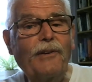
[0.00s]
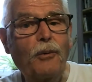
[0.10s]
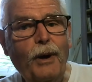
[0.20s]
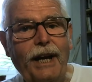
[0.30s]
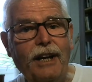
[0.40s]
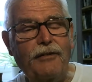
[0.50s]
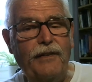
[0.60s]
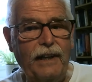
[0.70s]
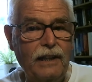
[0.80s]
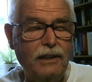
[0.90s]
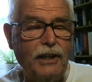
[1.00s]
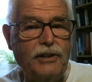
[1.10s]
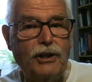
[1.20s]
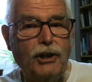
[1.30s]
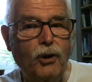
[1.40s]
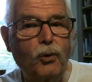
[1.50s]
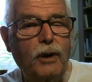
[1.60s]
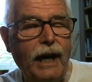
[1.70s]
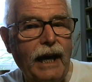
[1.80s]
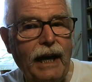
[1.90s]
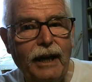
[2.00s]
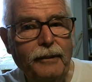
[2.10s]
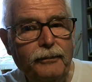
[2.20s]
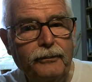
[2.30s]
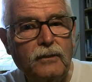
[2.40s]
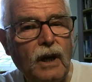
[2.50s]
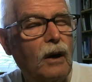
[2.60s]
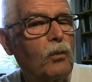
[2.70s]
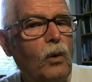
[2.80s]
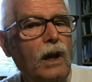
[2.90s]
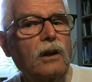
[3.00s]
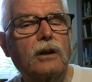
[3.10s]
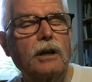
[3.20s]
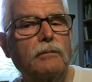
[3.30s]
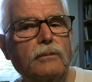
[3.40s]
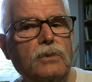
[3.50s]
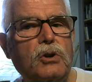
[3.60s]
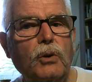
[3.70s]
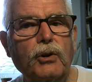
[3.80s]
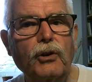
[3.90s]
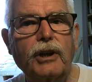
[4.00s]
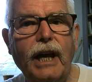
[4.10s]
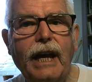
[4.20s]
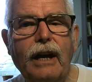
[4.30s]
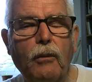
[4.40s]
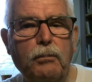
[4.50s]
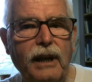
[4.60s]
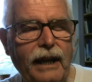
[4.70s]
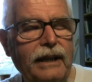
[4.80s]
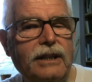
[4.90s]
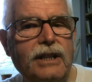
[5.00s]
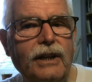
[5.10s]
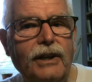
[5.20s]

from Wakefield in the UK, and welcome to another day on planet